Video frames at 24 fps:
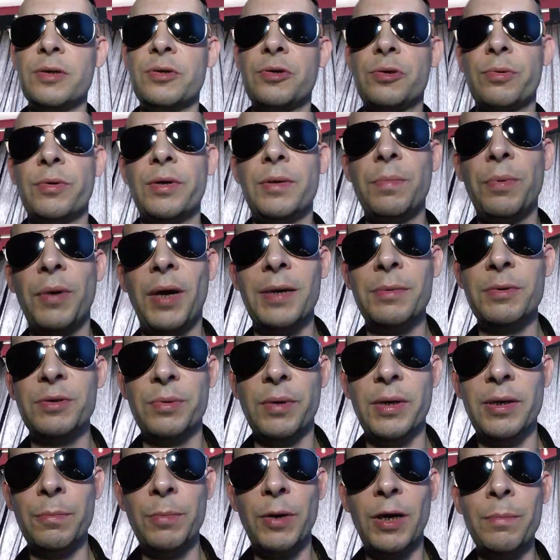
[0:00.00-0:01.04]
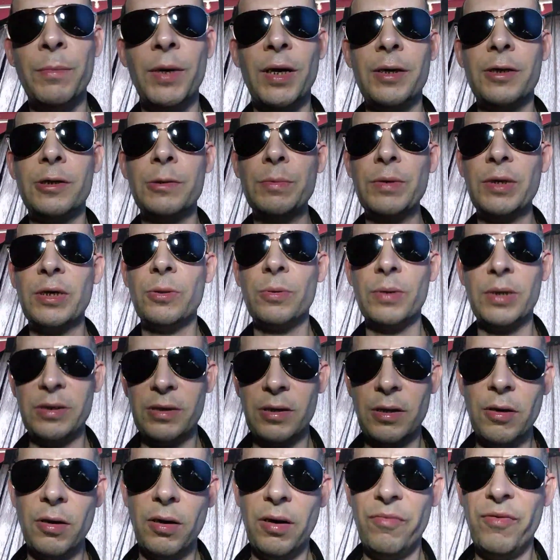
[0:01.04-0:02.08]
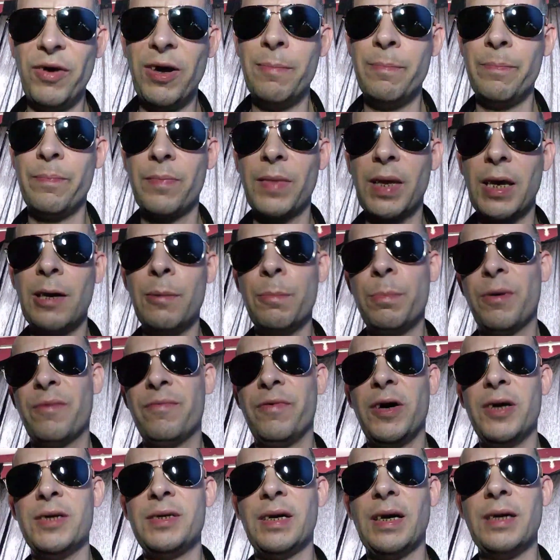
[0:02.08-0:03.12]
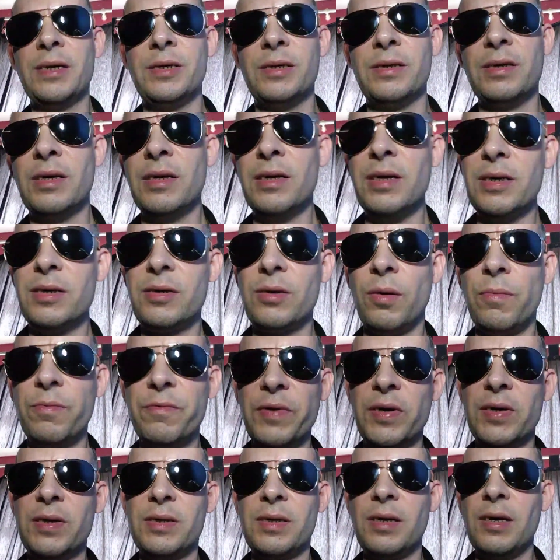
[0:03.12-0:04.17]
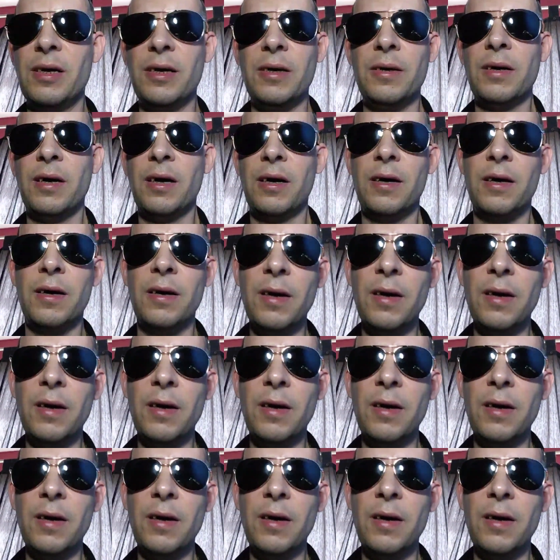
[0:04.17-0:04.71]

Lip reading: and the screenplay was written by Michael Bacall. There's a lot of improvisation in this, obviously.